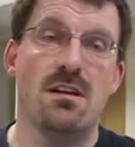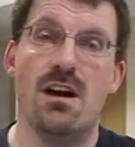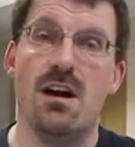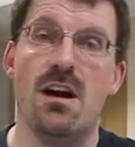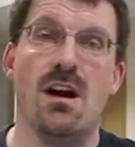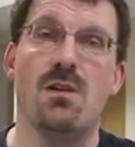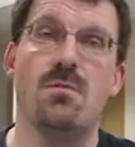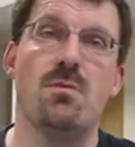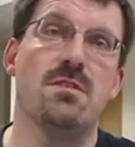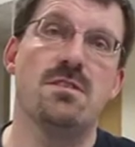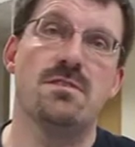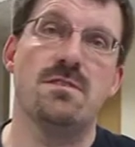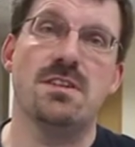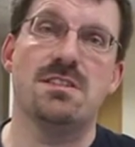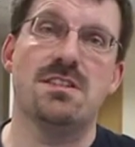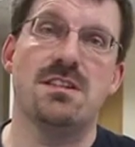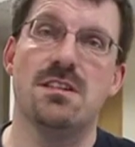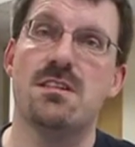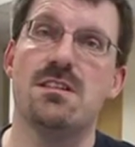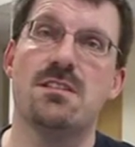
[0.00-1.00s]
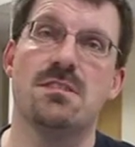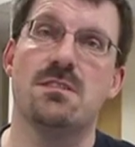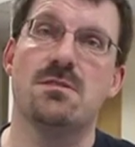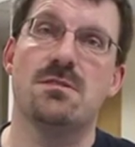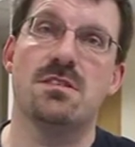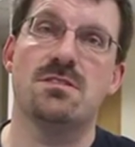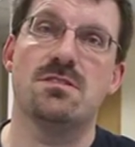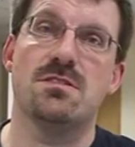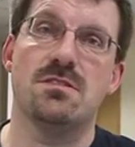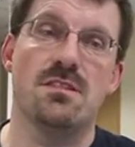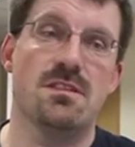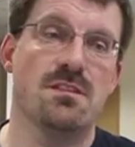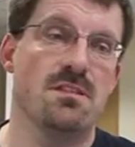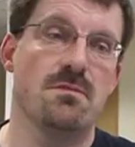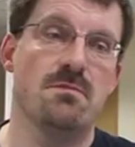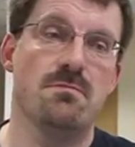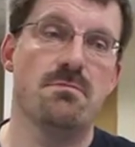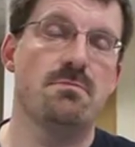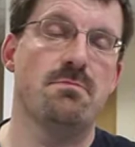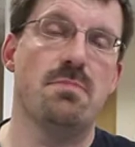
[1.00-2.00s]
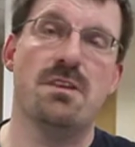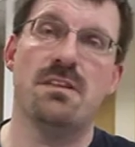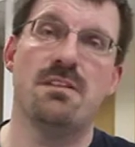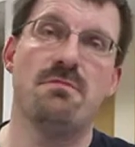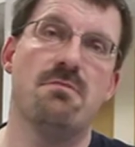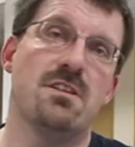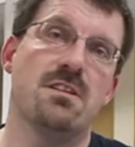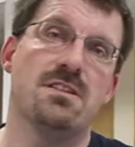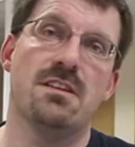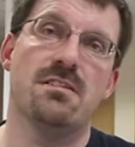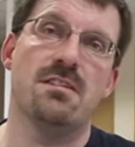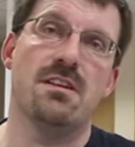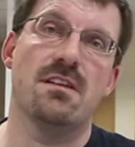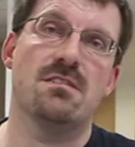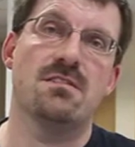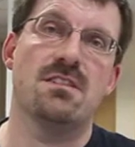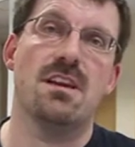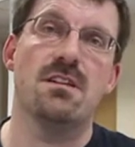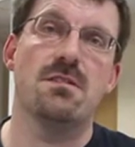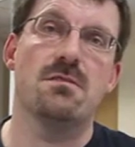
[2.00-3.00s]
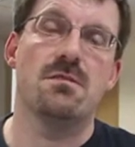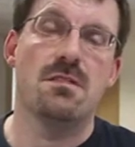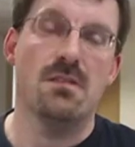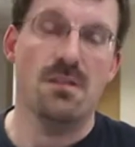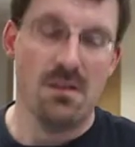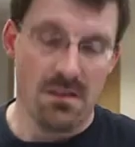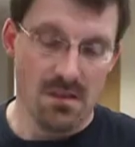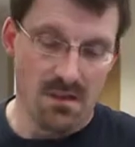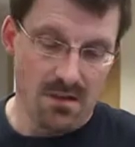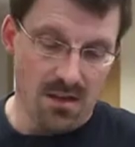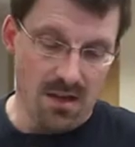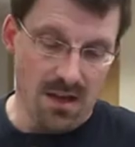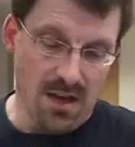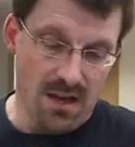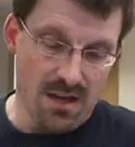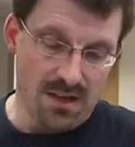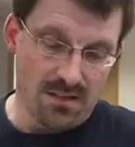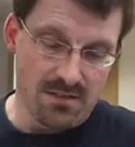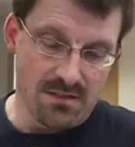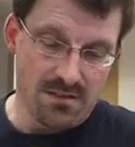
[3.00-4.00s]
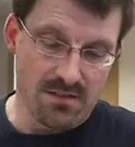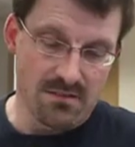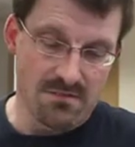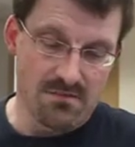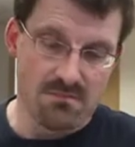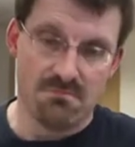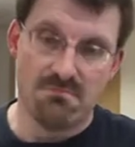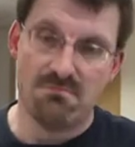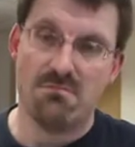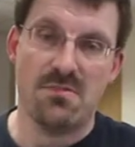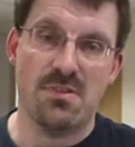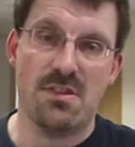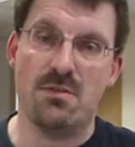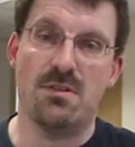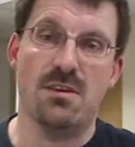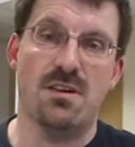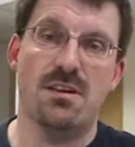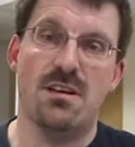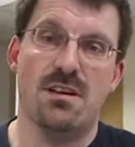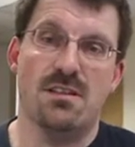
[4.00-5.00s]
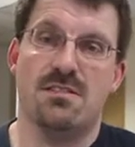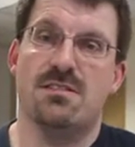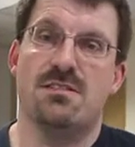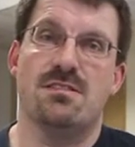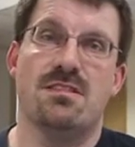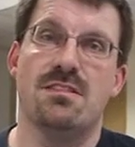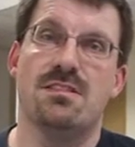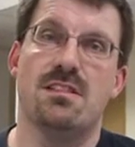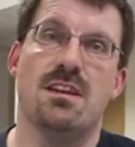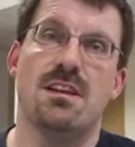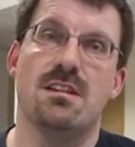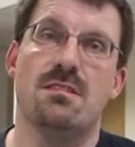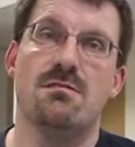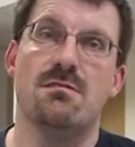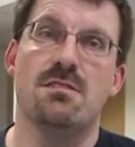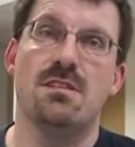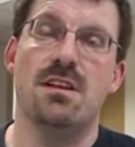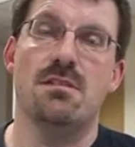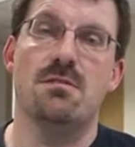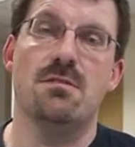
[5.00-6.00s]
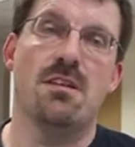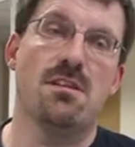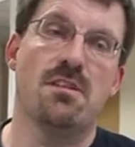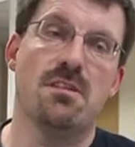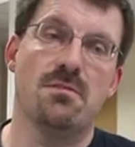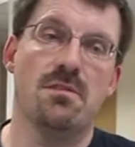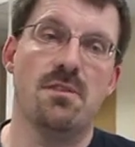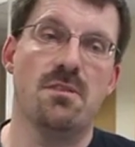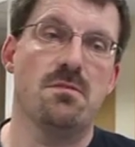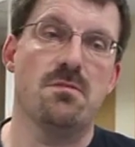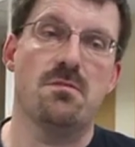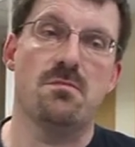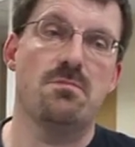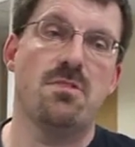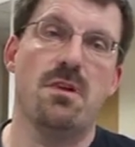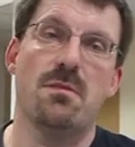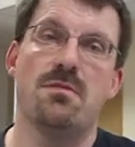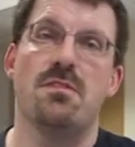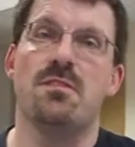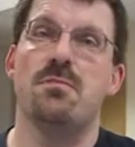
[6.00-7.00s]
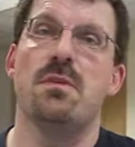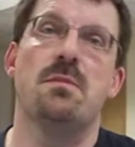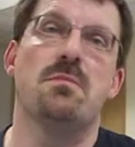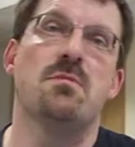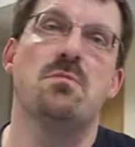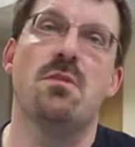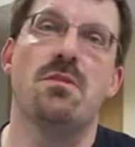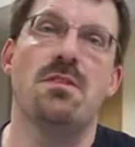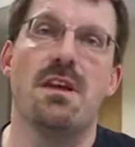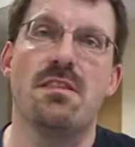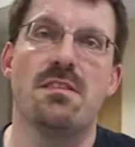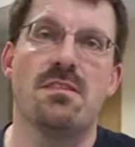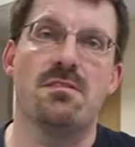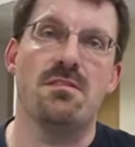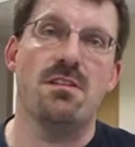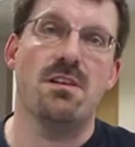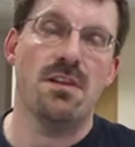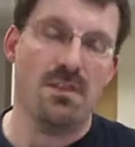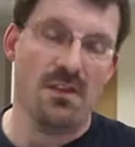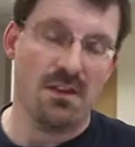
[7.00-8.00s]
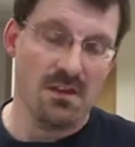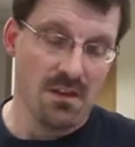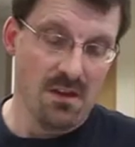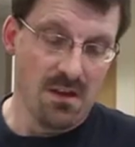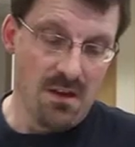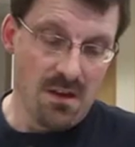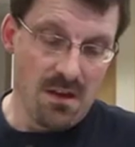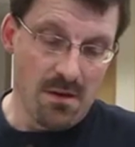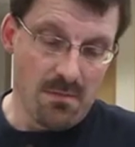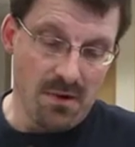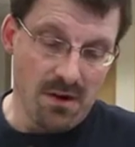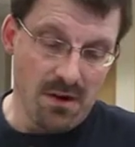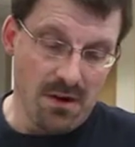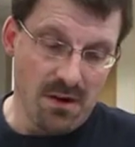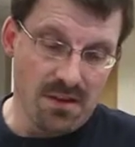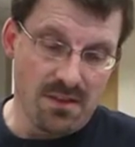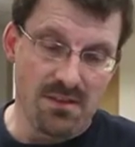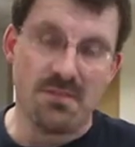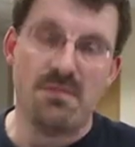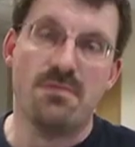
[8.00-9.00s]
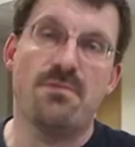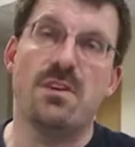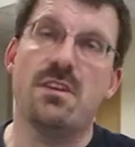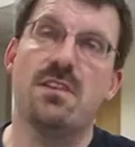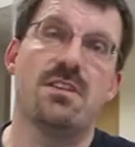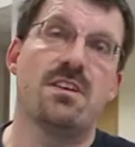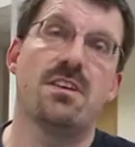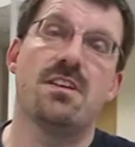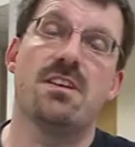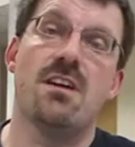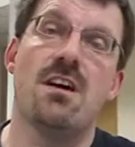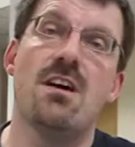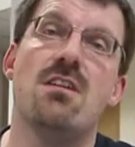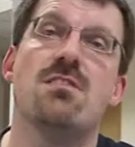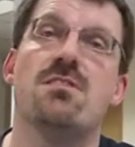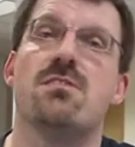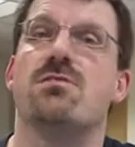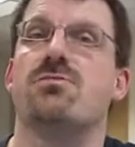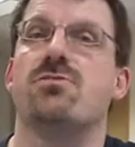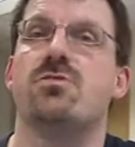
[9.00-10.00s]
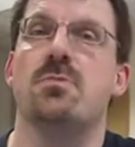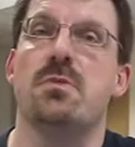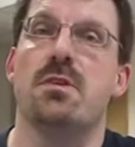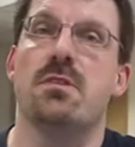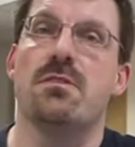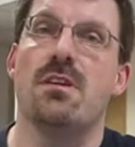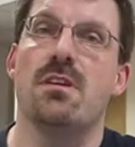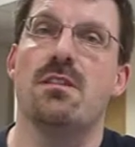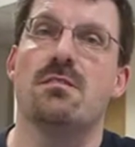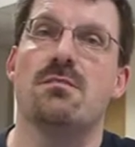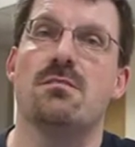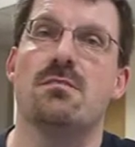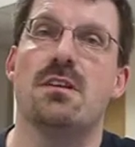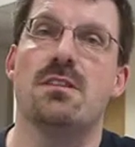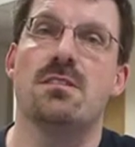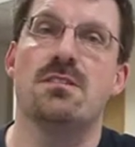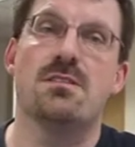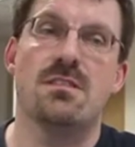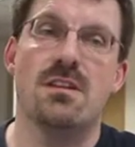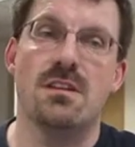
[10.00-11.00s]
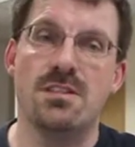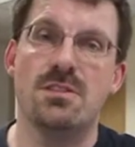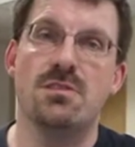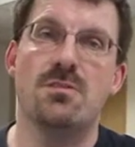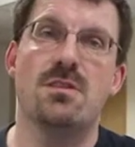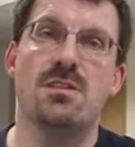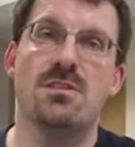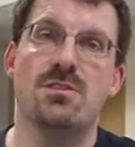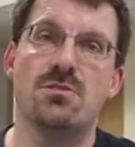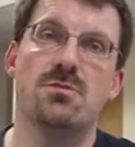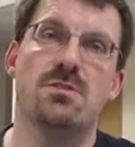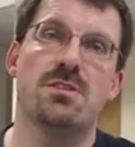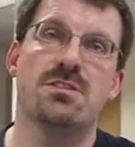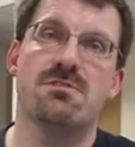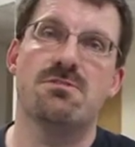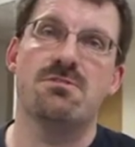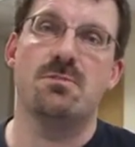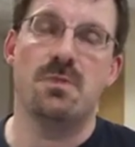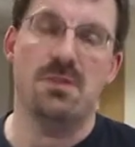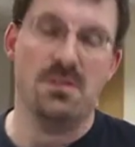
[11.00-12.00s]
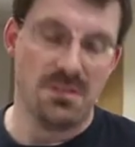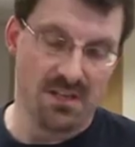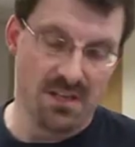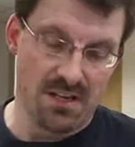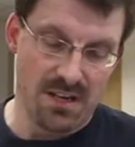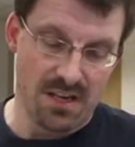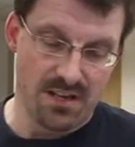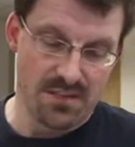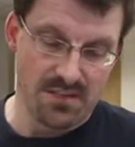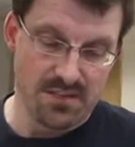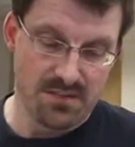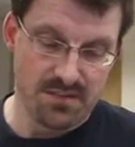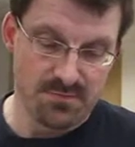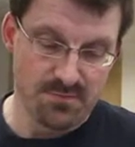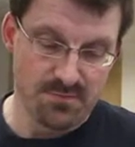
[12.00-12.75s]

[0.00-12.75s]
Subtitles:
I won't have actually heard the question because I'm busy writing things down. And so I just sit there, you know, a lot of other, perhaps other people won't answer either. But I just feel that I can't contribute then, and I do enjoy contributing in lectures.